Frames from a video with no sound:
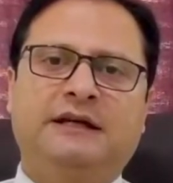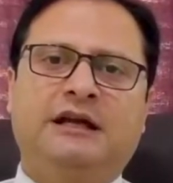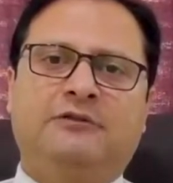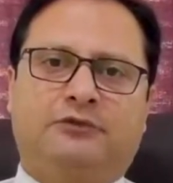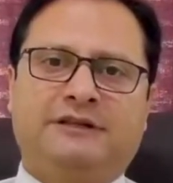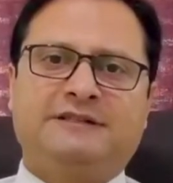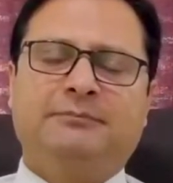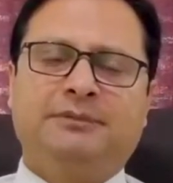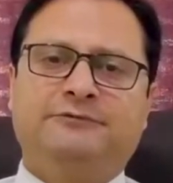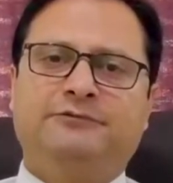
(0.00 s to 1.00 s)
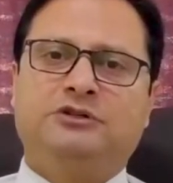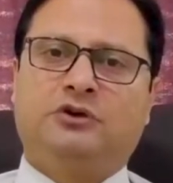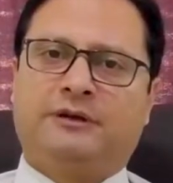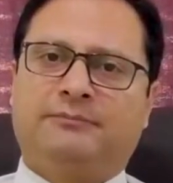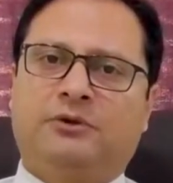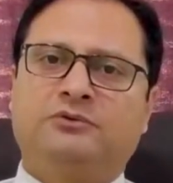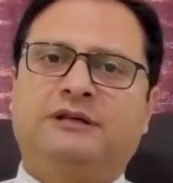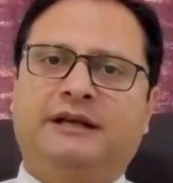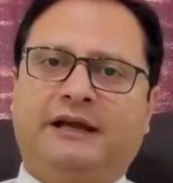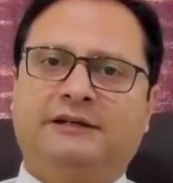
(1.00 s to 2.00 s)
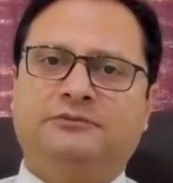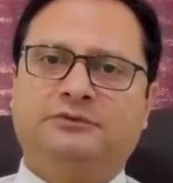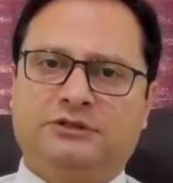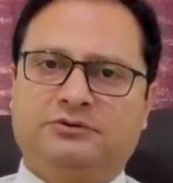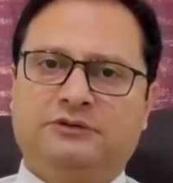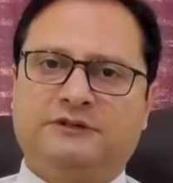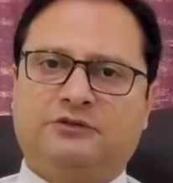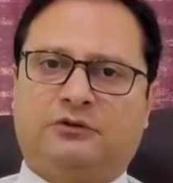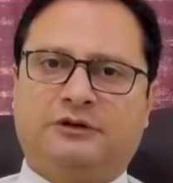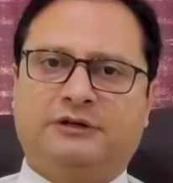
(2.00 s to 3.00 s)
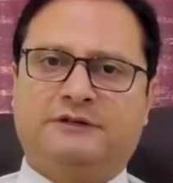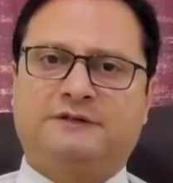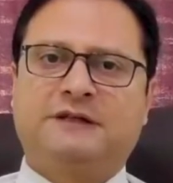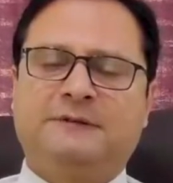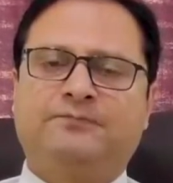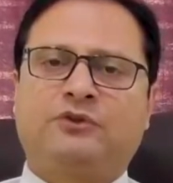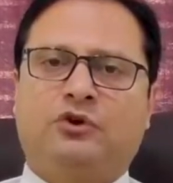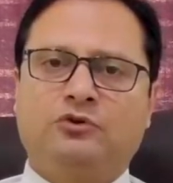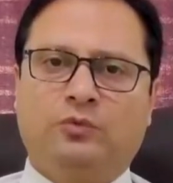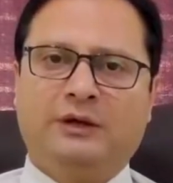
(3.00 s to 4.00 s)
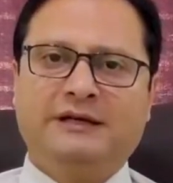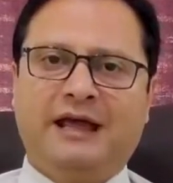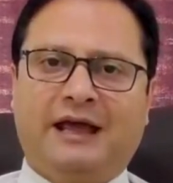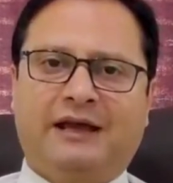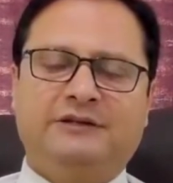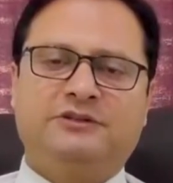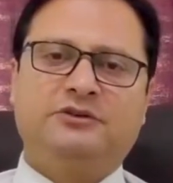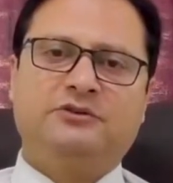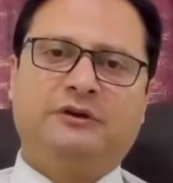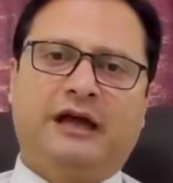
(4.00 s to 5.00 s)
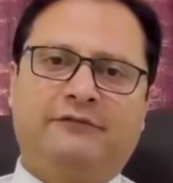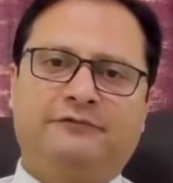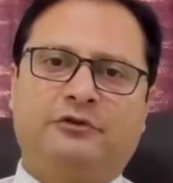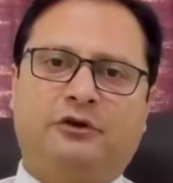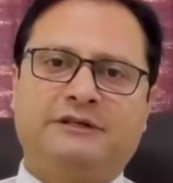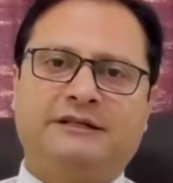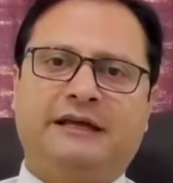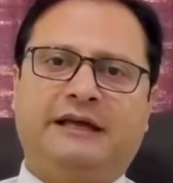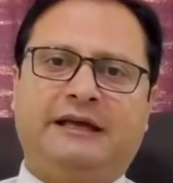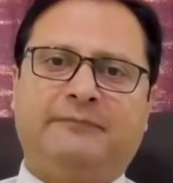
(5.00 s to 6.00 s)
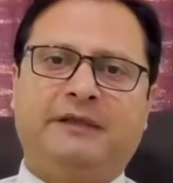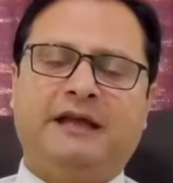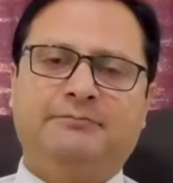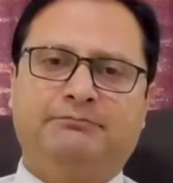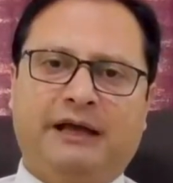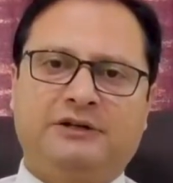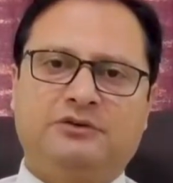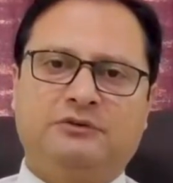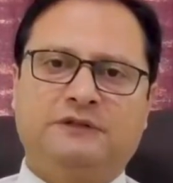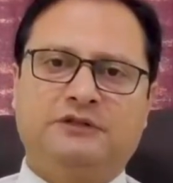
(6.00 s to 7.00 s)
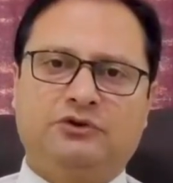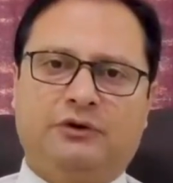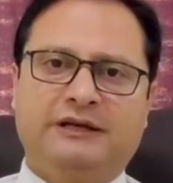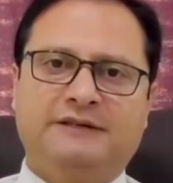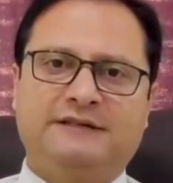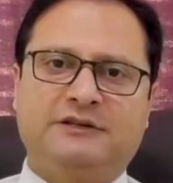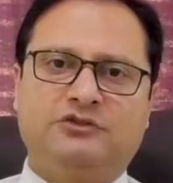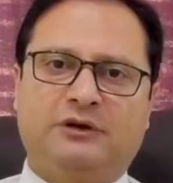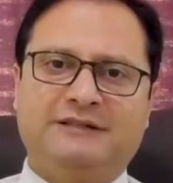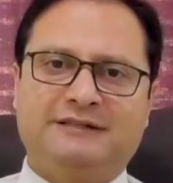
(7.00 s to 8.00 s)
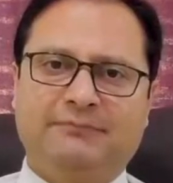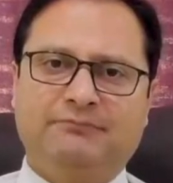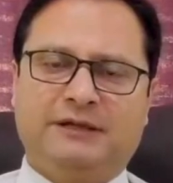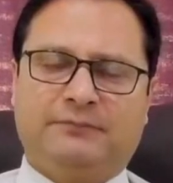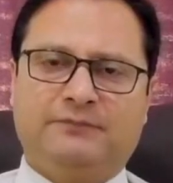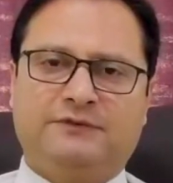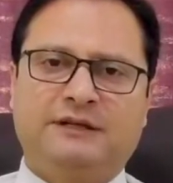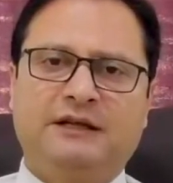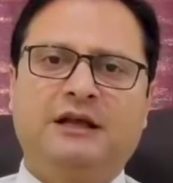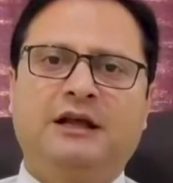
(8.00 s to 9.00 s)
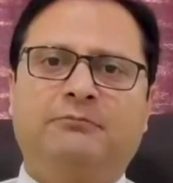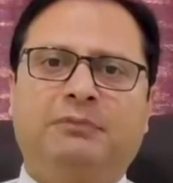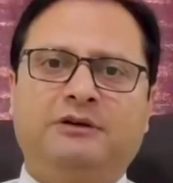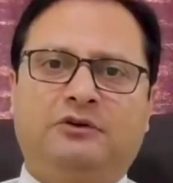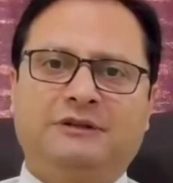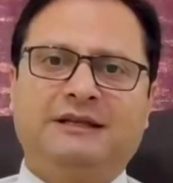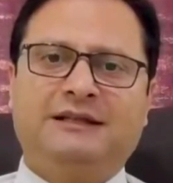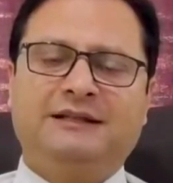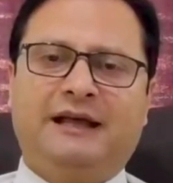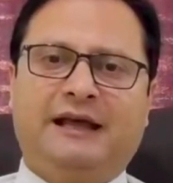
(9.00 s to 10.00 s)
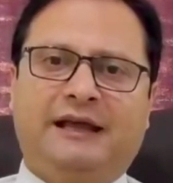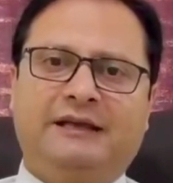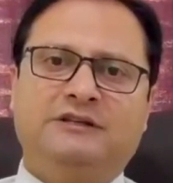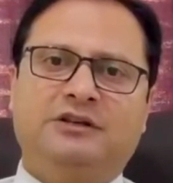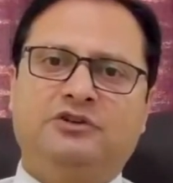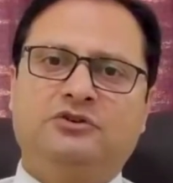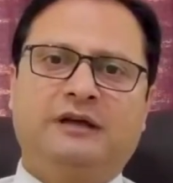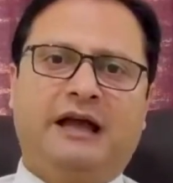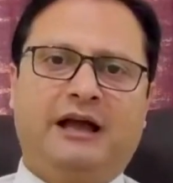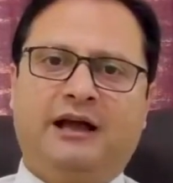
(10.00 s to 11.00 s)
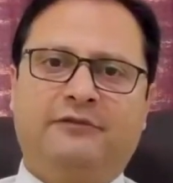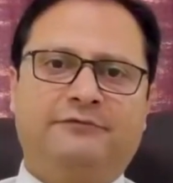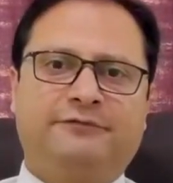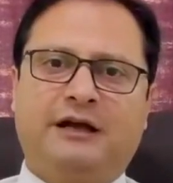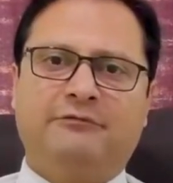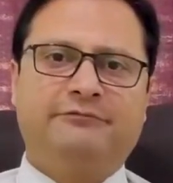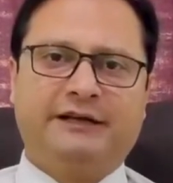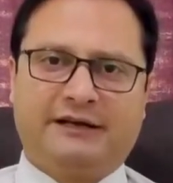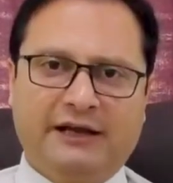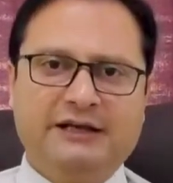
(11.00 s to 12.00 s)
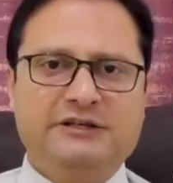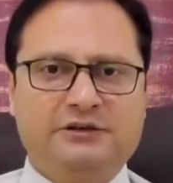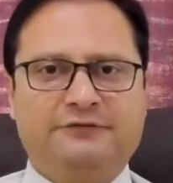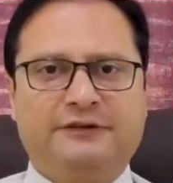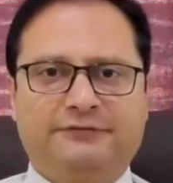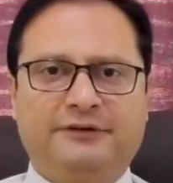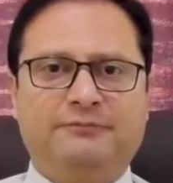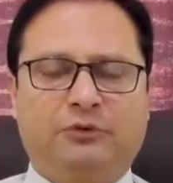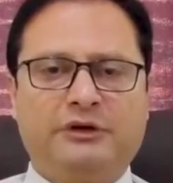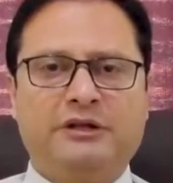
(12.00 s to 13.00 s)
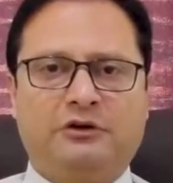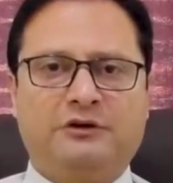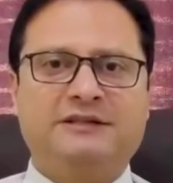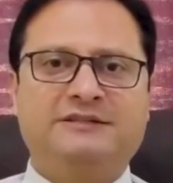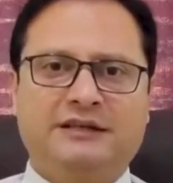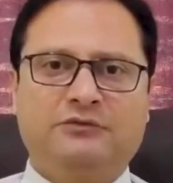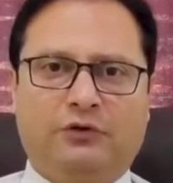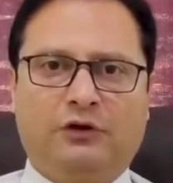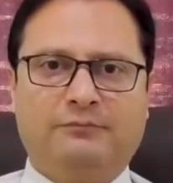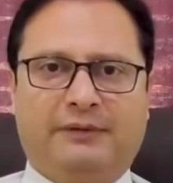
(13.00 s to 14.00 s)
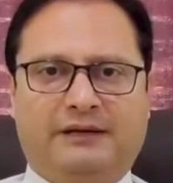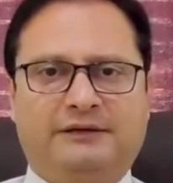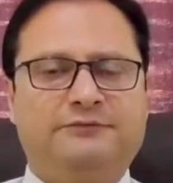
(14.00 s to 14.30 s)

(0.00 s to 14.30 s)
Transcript: For example, if we talk about connective tissue disorders, on one hand, you have got an impact on the joints and joint symptoms, but on the other hand, you have a variety of different body organs involvement.